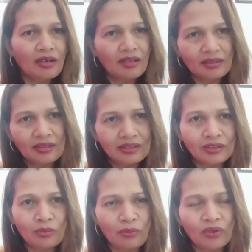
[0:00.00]

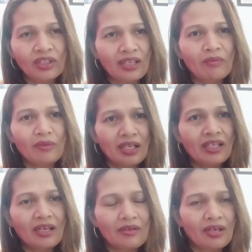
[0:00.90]
support them in
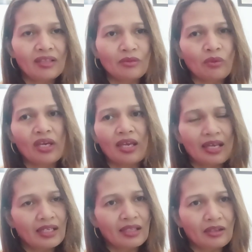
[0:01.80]
a right way
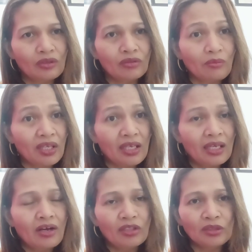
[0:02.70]
and don't
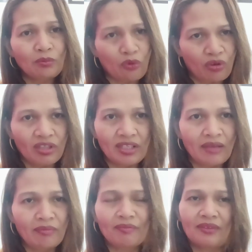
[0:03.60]
spoil
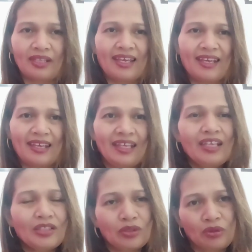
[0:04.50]
them. Yeah.
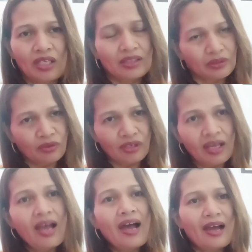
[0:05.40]
So that's all.
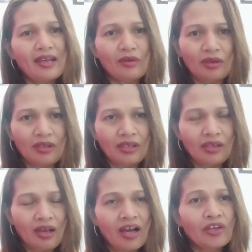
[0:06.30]
I
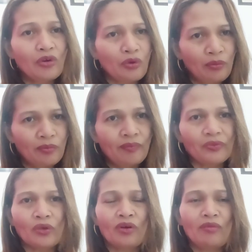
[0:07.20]
hope
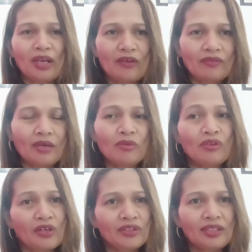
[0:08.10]
to all my
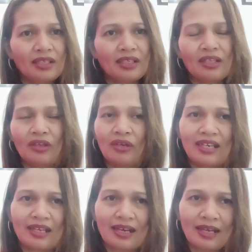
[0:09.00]
OFW out there, you're
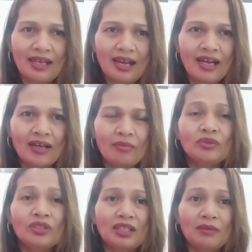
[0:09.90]
gonna have
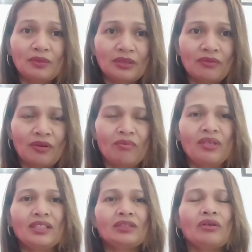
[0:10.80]
tips from me.
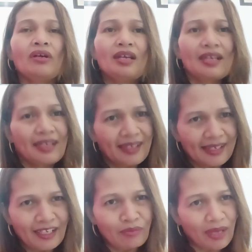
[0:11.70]
So
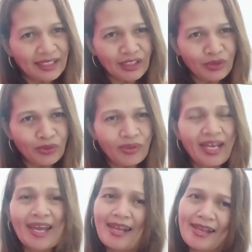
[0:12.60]
God bless you,
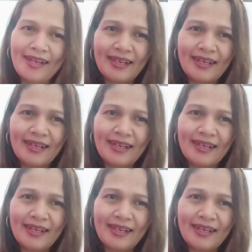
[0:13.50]
and